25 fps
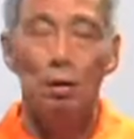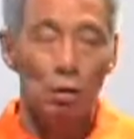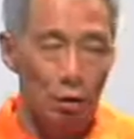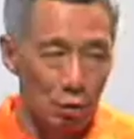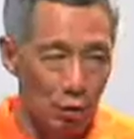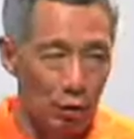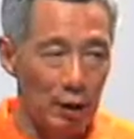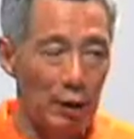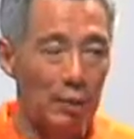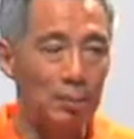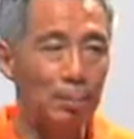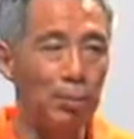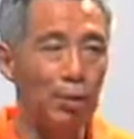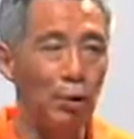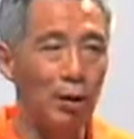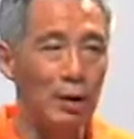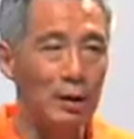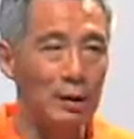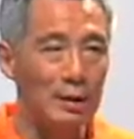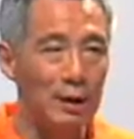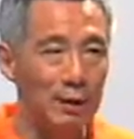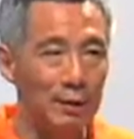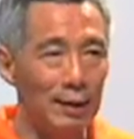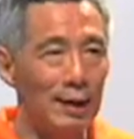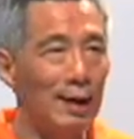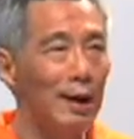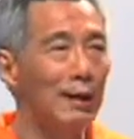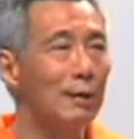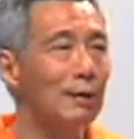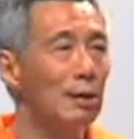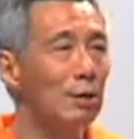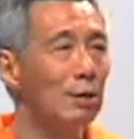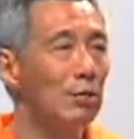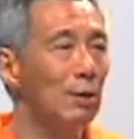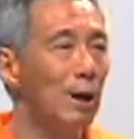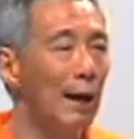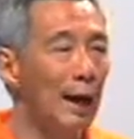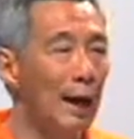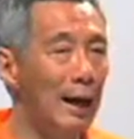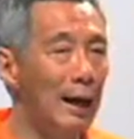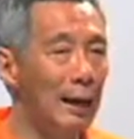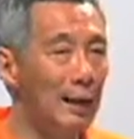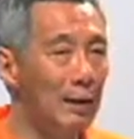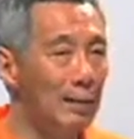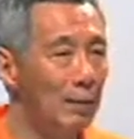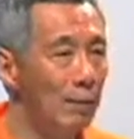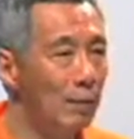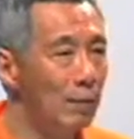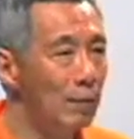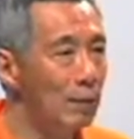So the employers are reluctant to
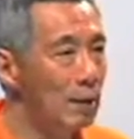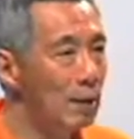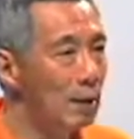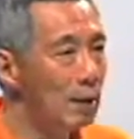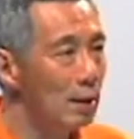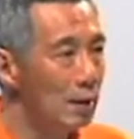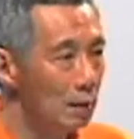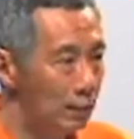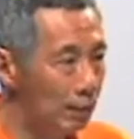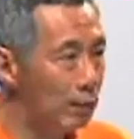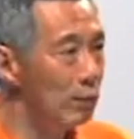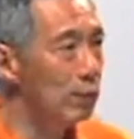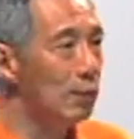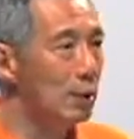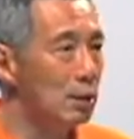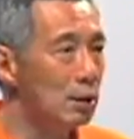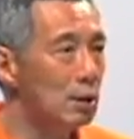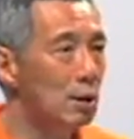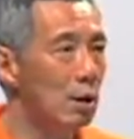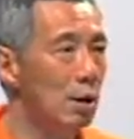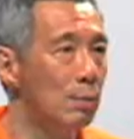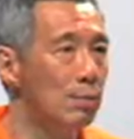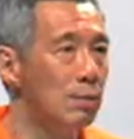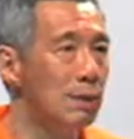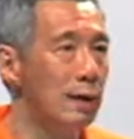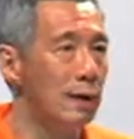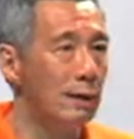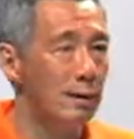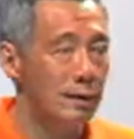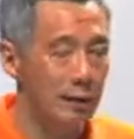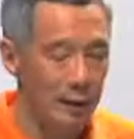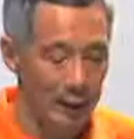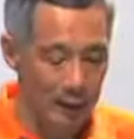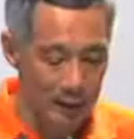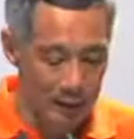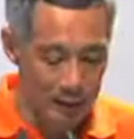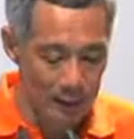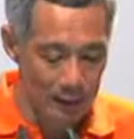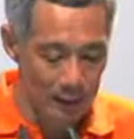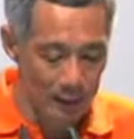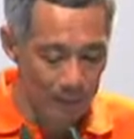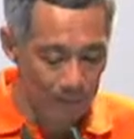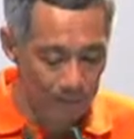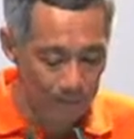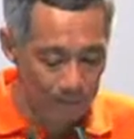hire, fewer jobs are created.